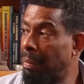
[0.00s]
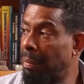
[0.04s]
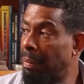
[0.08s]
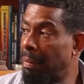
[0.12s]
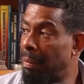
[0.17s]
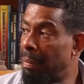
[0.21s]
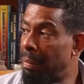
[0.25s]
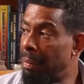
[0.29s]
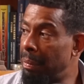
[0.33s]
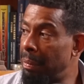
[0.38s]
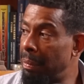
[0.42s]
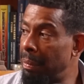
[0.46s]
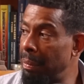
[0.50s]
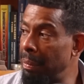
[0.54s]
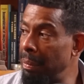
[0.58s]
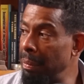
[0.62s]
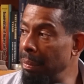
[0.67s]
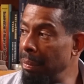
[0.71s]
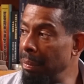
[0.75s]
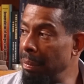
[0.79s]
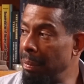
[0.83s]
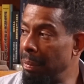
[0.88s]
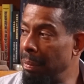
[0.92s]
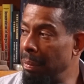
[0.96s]

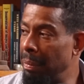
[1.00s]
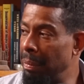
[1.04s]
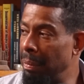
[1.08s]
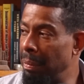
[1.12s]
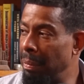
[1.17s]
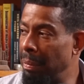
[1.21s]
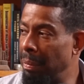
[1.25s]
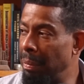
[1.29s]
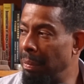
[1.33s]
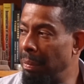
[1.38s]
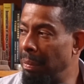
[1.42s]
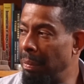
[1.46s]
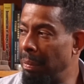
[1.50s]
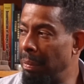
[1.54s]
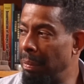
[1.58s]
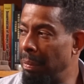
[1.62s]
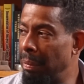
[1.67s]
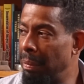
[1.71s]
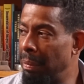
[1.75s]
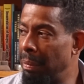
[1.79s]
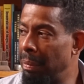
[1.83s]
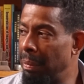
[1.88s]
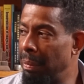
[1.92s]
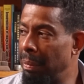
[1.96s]

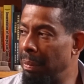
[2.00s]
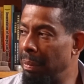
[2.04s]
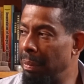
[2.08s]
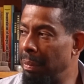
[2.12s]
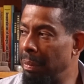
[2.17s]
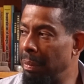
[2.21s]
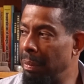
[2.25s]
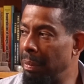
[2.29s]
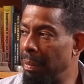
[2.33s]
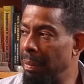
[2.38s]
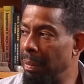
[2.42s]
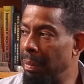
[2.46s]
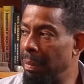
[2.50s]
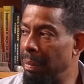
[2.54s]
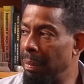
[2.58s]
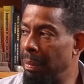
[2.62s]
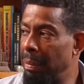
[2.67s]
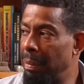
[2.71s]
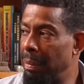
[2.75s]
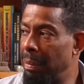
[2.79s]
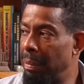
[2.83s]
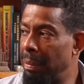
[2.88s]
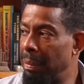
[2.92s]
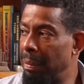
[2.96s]

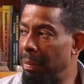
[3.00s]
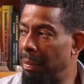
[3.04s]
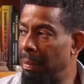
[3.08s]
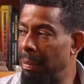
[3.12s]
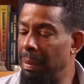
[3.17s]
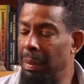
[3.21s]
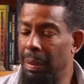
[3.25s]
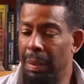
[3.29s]
The person shown says nothing.